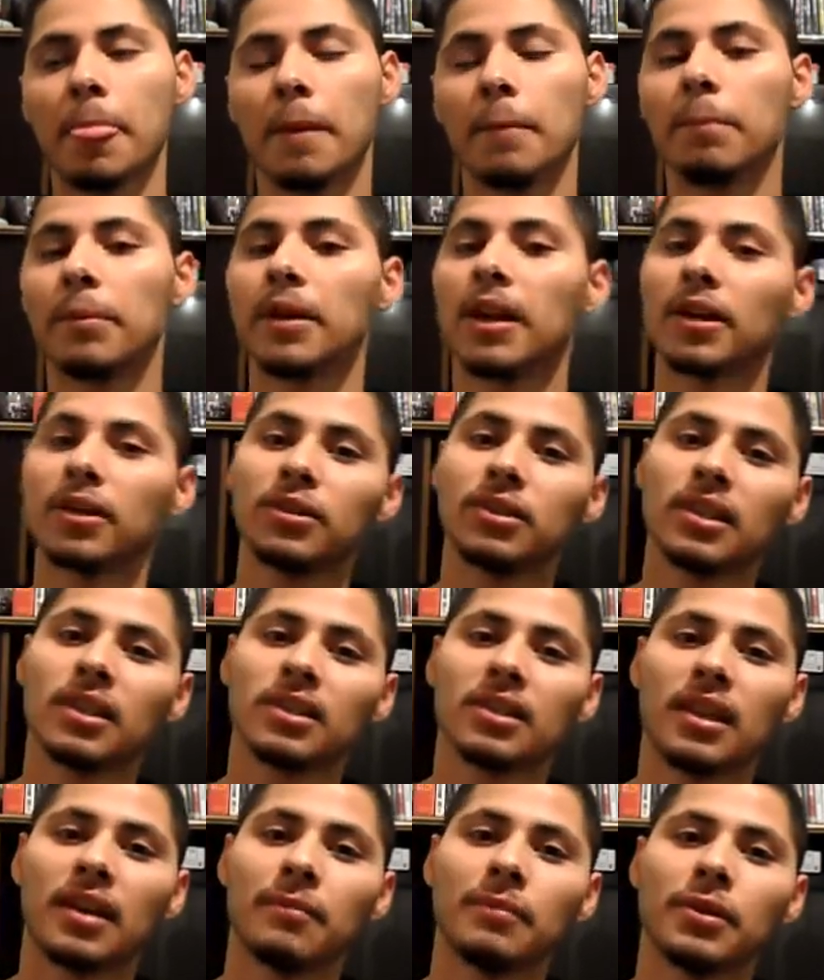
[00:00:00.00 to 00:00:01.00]
but I could just
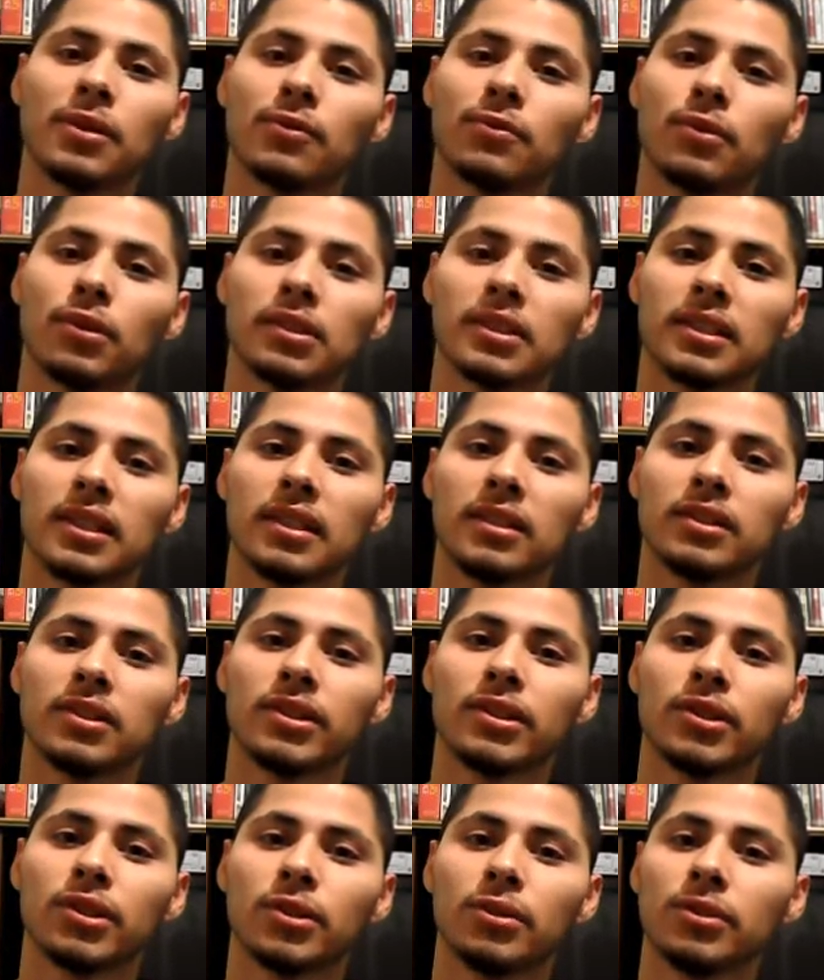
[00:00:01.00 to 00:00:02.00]
have Mirror Force set
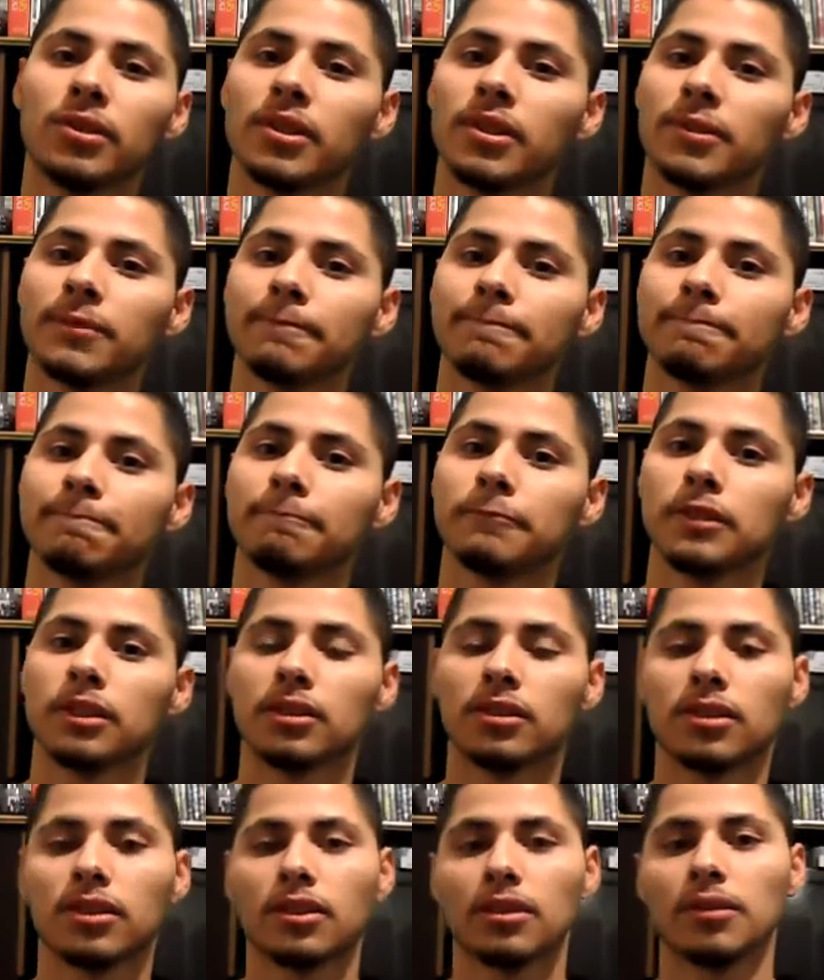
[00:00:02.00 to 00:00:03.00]
too, you know.
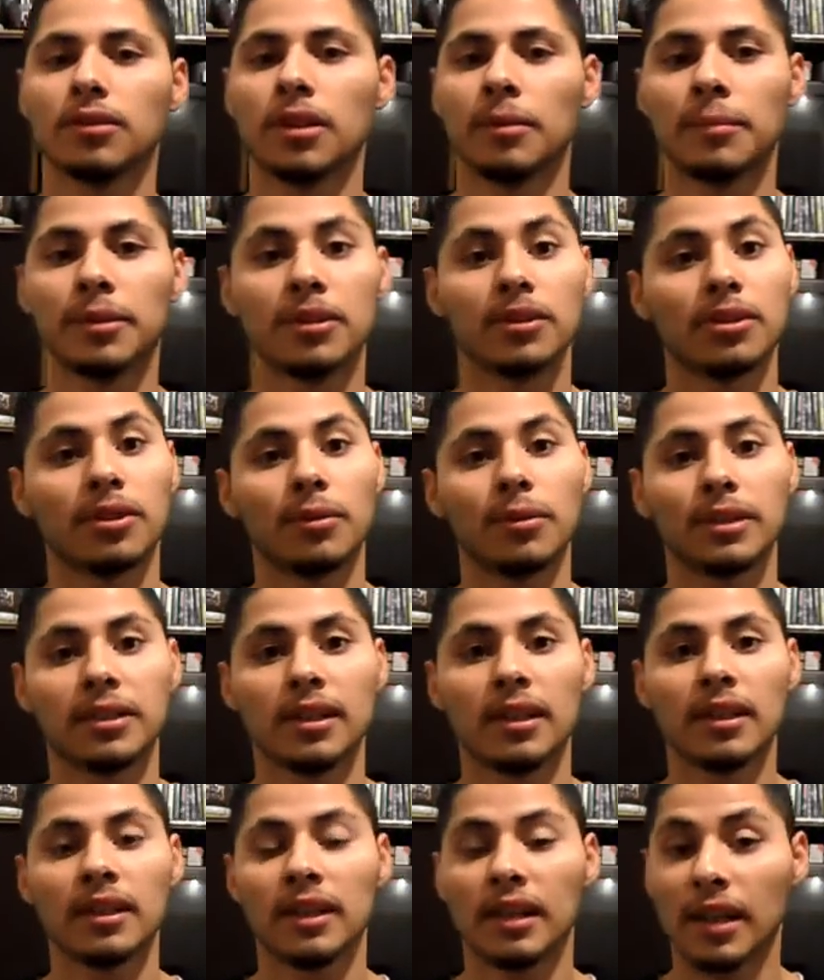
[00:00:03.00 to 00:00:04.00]
So I mean, there's always
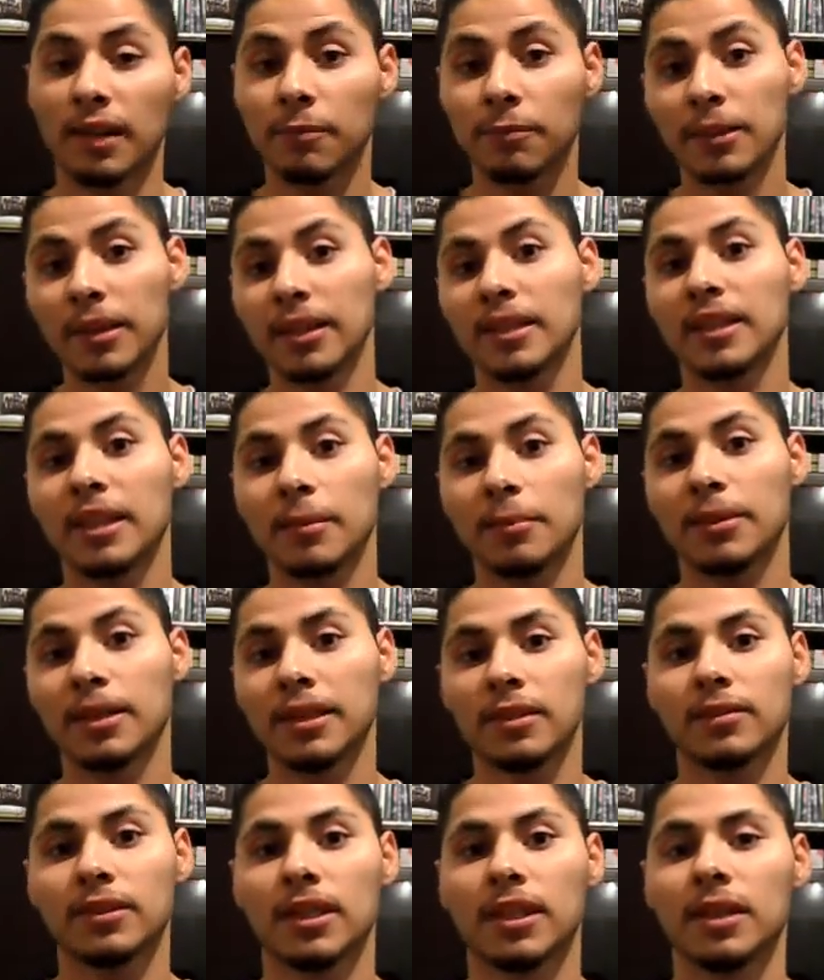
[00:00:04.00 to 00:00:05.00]
that, and I've played that plenty
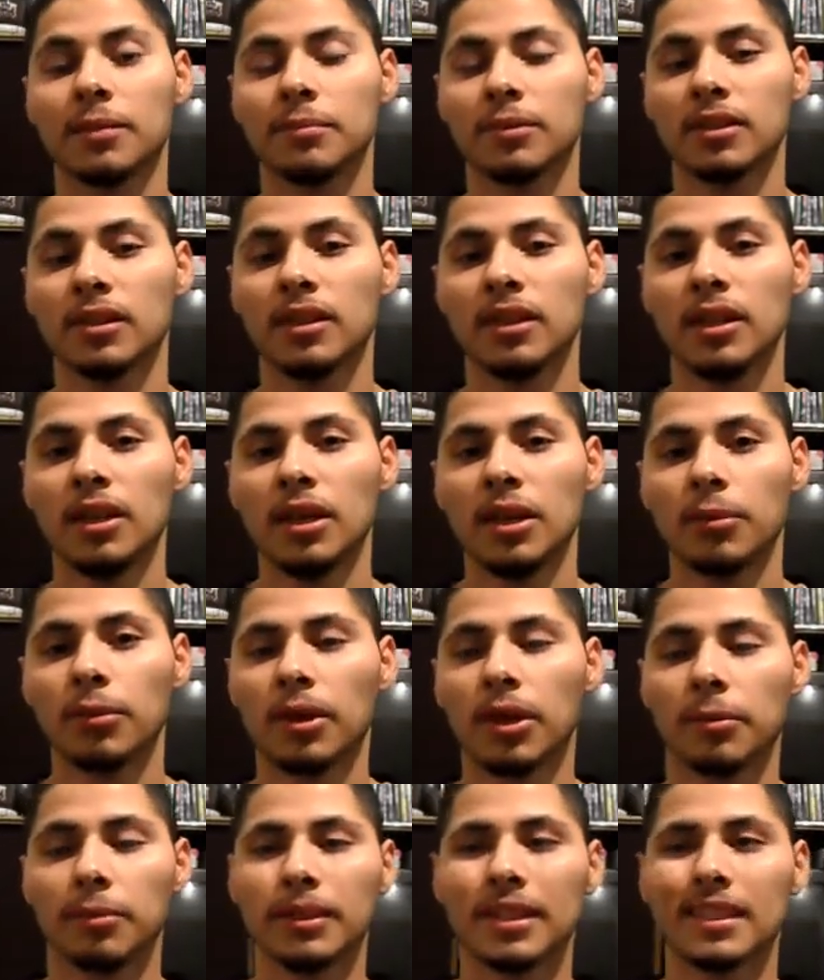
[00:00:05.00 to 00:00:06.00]
of times where
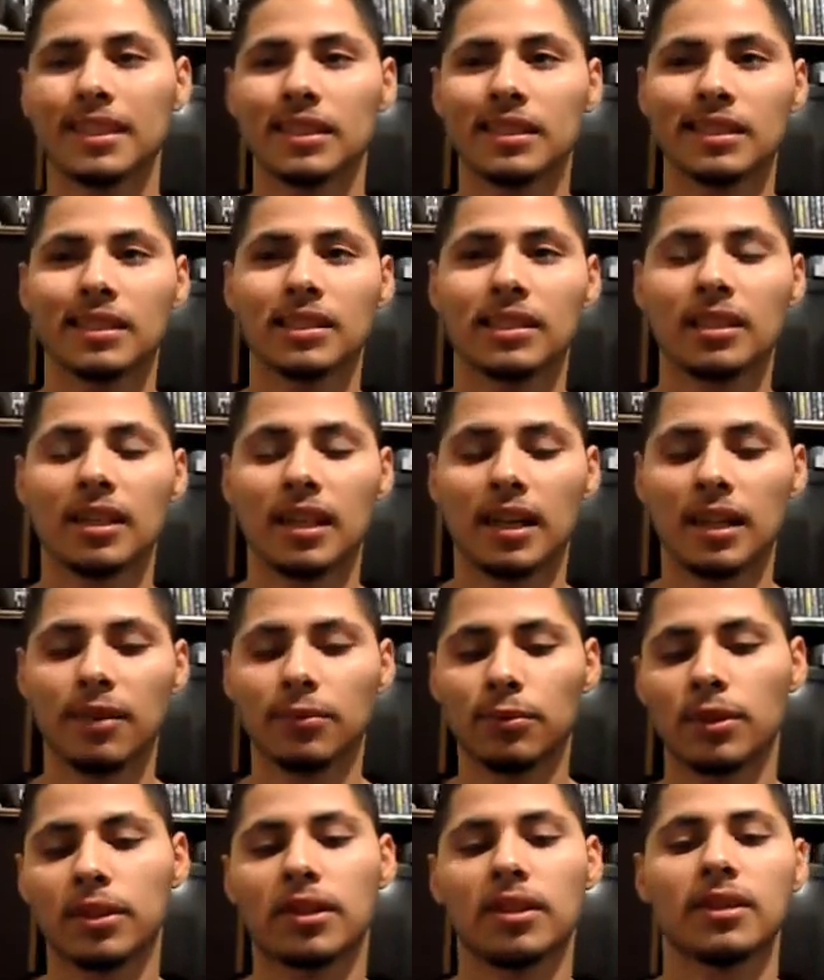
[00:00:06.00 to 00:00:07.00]
I'll be like, I have
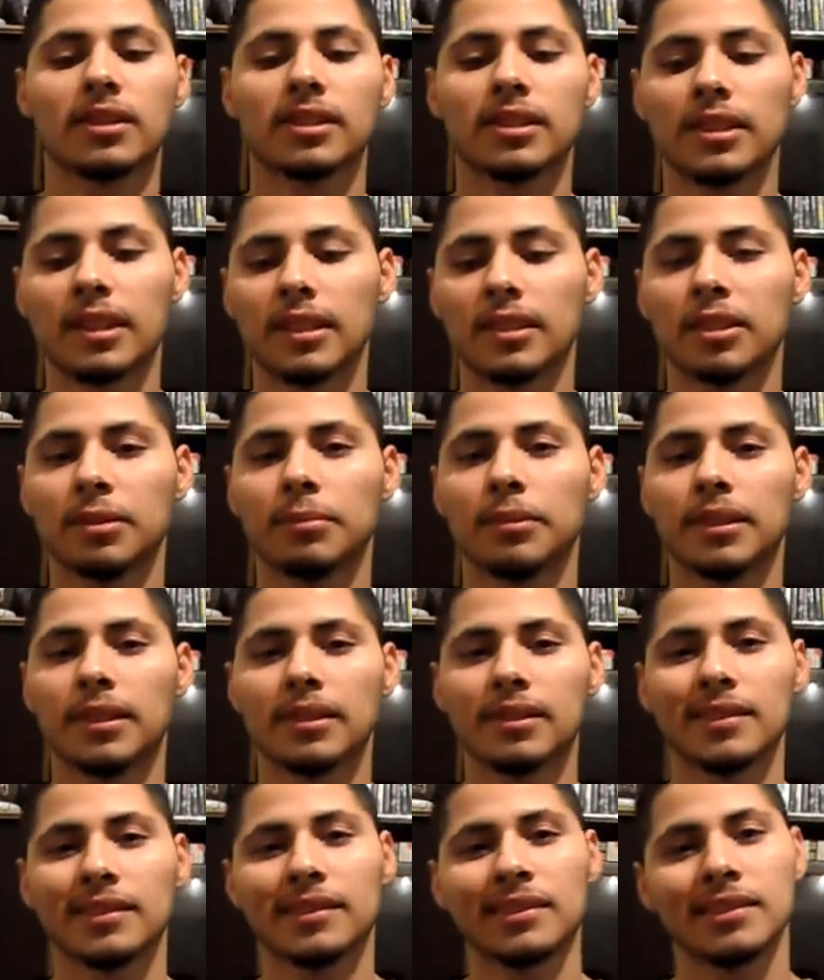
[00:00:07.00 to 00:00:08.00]
1 card set, and they'll be like,
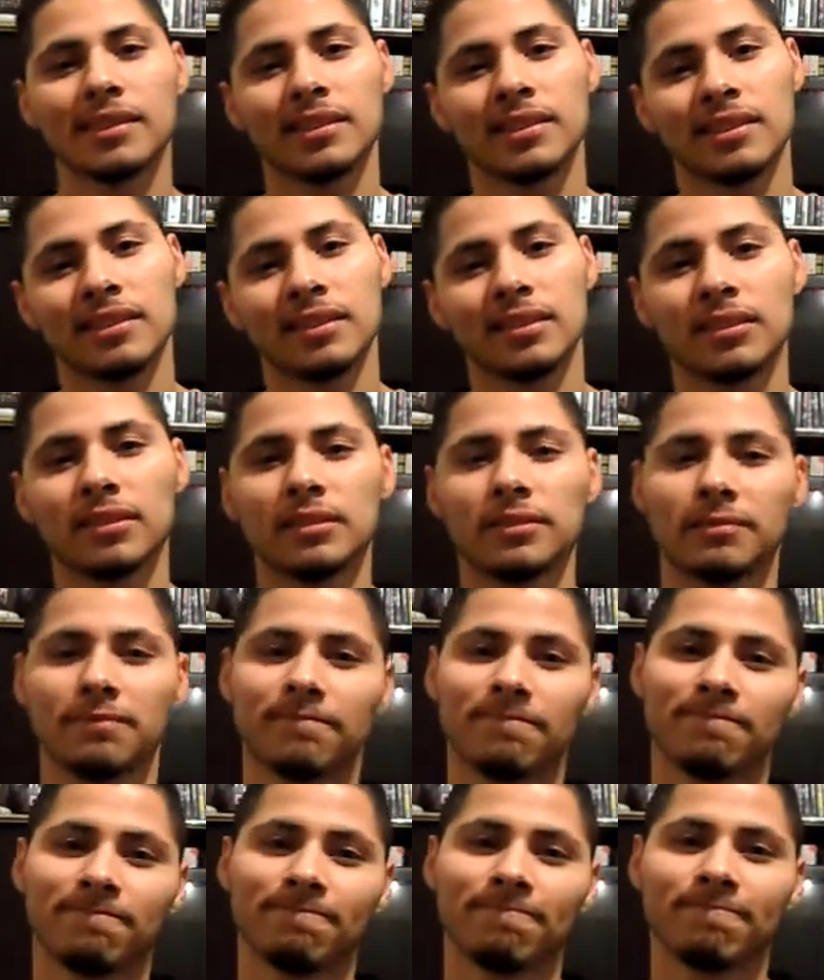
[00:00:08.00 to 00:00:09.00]

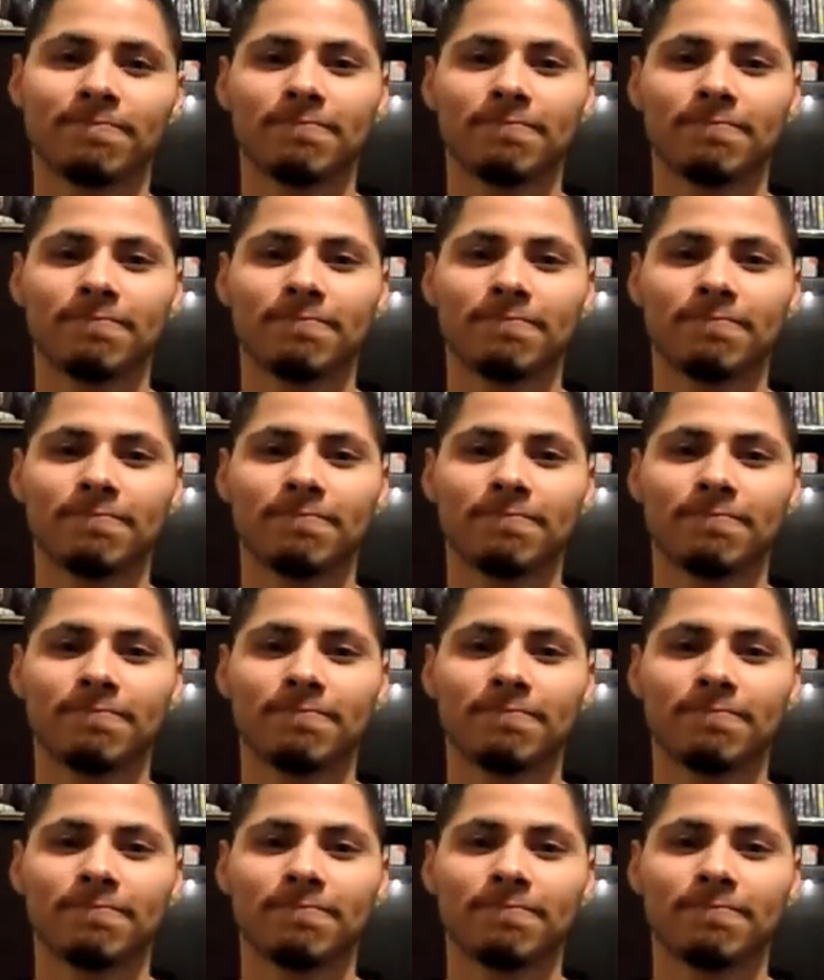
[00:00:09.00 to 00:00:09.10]
and